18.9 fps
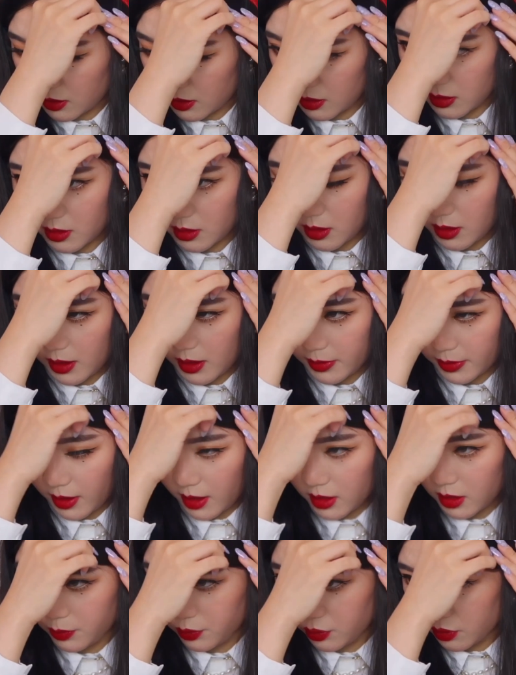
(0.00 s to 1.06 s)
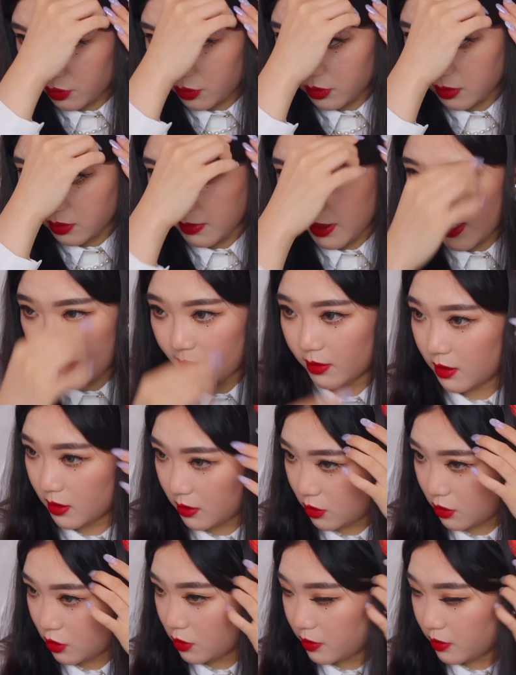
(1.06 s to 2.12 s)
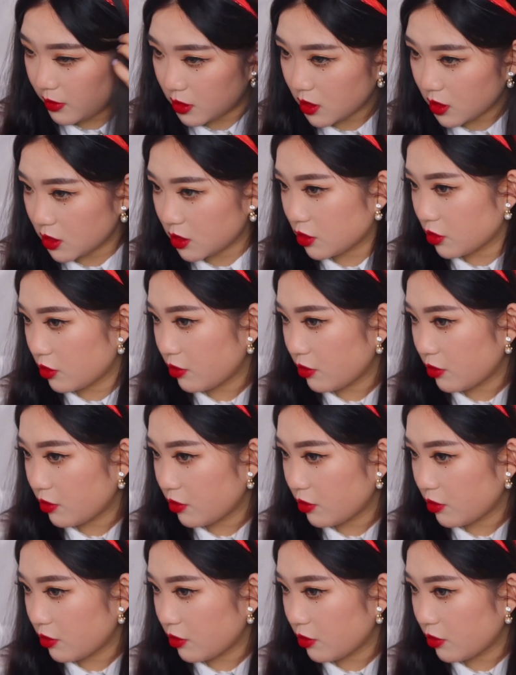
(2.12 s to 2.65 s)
ear and kind of pull them out a little bit just to